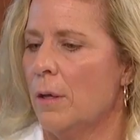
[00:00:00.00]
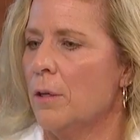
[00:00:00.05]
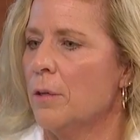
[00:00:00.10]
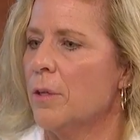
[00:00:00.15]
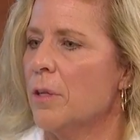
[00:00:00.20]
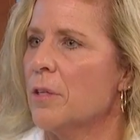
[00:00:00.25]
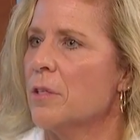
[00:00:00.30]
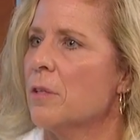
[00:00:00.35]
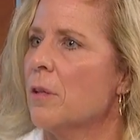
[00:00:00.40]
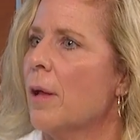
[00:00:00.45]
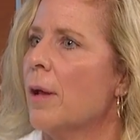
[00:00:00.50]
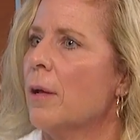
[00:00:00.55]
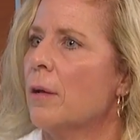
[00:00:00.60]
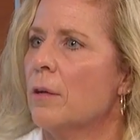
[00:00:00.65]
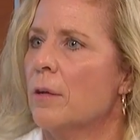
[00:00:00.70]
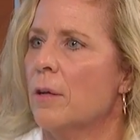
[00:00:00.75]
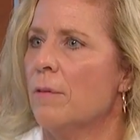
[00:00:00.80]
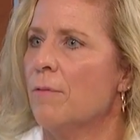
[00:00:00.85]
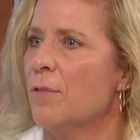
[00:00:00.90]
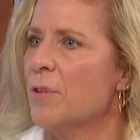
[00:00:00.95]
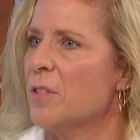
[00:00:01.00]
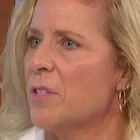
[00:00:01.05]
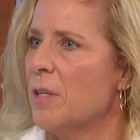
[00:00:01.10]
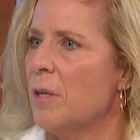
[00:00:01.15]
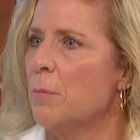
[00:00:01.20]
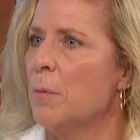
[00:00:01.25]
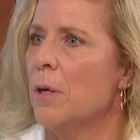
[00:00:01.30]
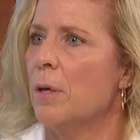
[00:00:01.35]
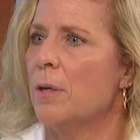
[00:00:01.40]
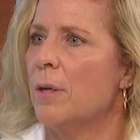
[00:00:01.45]
illness like
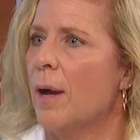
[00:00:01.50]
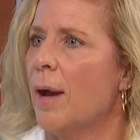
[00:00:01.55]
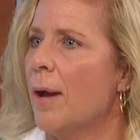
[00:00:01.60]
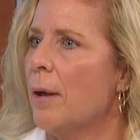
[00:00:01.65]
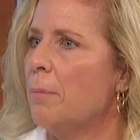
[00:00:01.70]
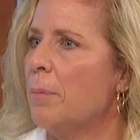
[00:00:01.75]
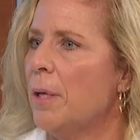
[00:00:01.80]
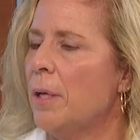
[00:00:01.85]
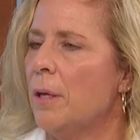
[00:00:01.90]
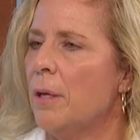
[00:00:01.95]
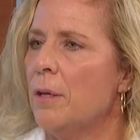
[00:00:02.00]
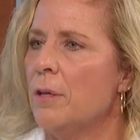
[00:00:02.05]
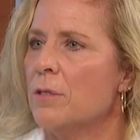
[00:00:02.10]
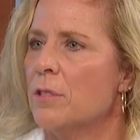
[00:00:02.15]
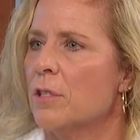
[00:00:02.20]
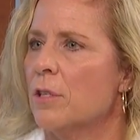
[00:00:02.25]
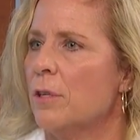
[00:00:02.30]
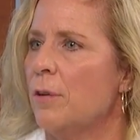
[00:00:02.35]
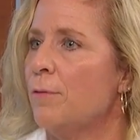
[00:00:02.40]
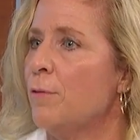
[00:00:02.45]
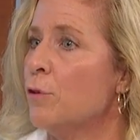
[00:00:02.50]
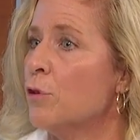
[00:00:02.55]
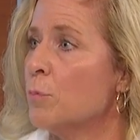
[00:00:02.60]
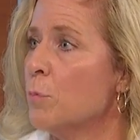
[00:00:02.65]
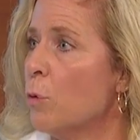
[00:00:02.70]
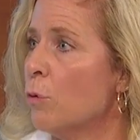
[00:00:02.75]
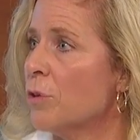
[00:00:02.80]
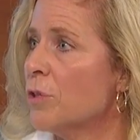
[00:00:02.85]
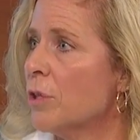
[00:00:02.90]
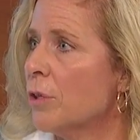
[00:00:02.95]
emphysema, diabetes, if you
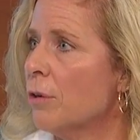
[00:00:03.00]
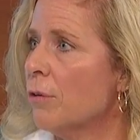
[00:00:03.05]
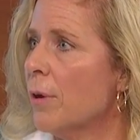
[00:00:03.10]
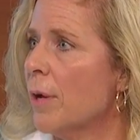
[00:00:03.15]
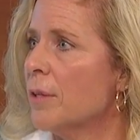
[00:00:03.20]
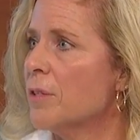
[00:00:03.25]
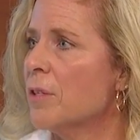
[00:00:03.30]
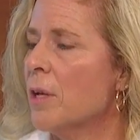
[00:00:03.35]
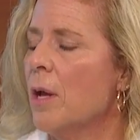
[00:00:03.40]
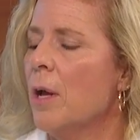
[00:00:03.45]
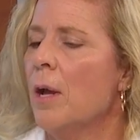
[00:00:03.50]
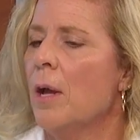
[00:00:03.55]
smoke cigarettes,